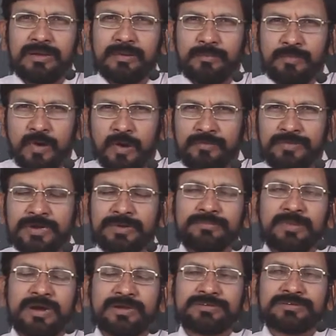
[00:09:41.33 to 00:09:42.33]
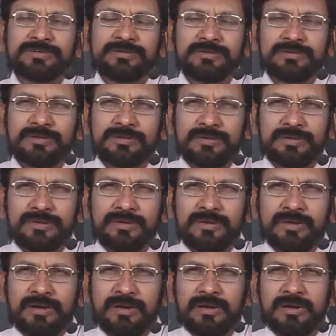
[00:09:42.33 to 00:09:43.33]
profit margin,
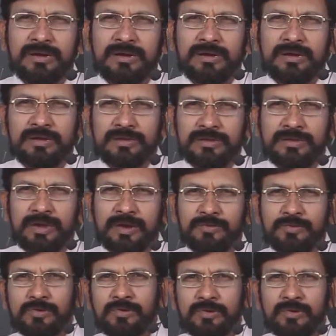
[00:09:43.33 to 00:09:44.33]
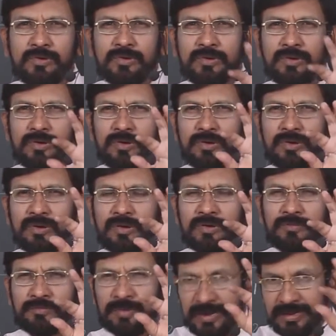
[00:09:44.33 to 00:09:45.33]
you have to,
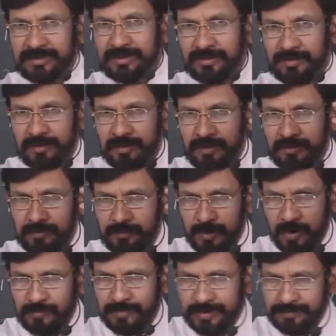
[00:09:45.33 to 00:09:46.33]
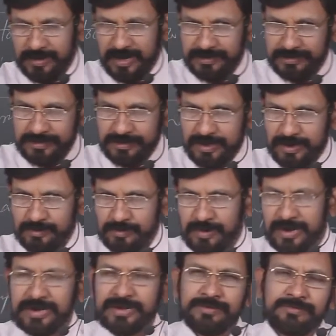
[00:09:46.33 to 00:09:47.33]
for profit margin you have to
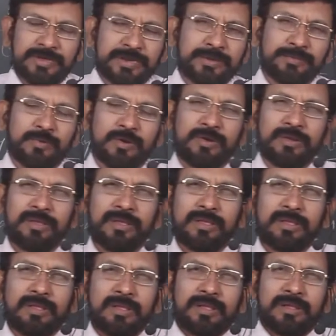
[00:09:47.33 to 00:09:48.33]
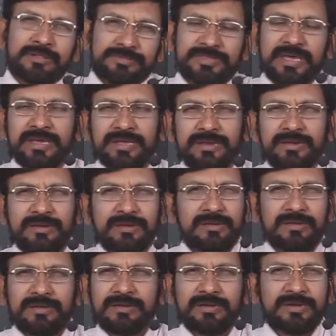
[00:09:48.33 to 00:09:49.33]
write a variable. Then
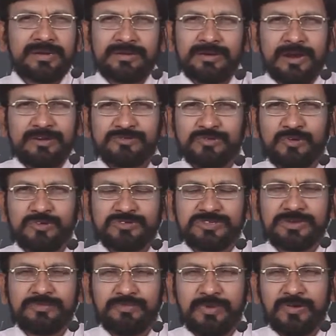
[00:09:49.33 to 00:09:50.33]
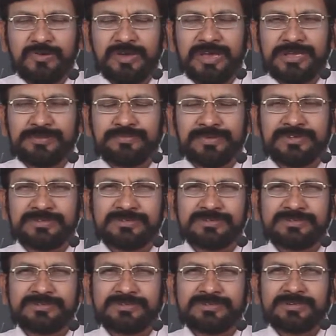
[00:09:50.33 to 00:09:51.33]
it is not so simple to express
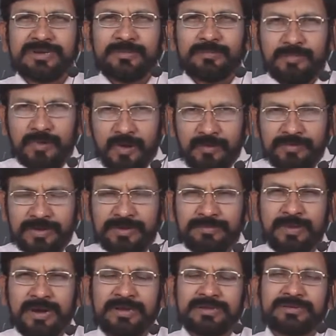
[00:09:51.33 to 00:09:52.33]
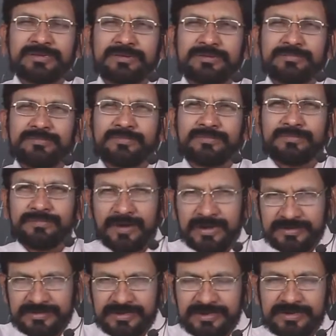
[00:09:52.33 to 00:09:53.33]
profit margin
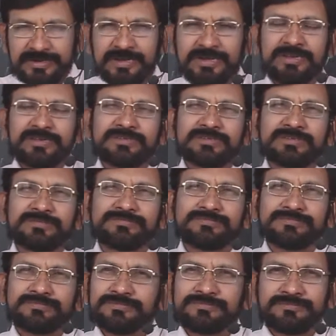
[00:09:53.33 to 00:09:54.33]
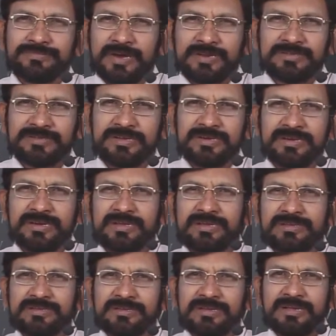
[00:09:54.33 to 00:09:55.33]
percentage
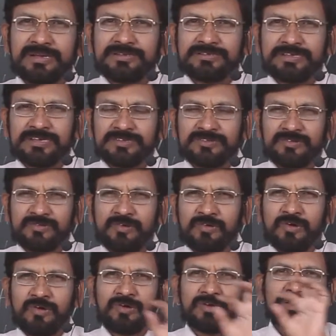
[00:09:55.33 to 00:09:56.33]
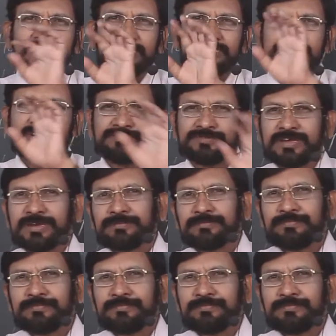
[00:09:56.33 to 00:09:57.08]
6th floor SFT.